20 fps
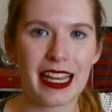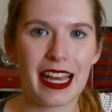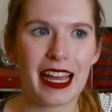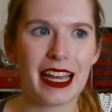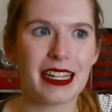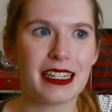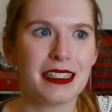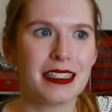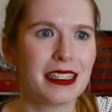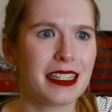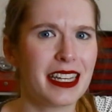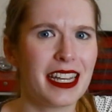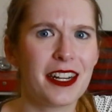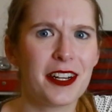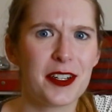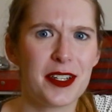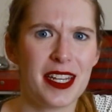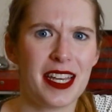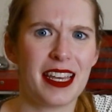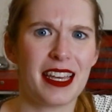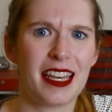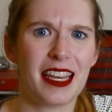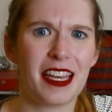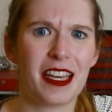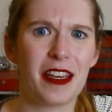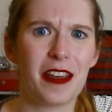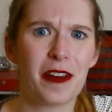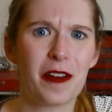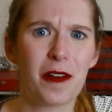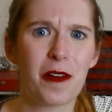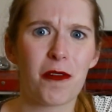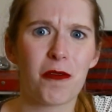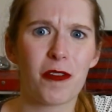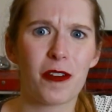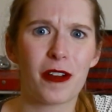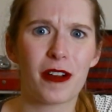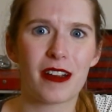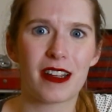and caretaking over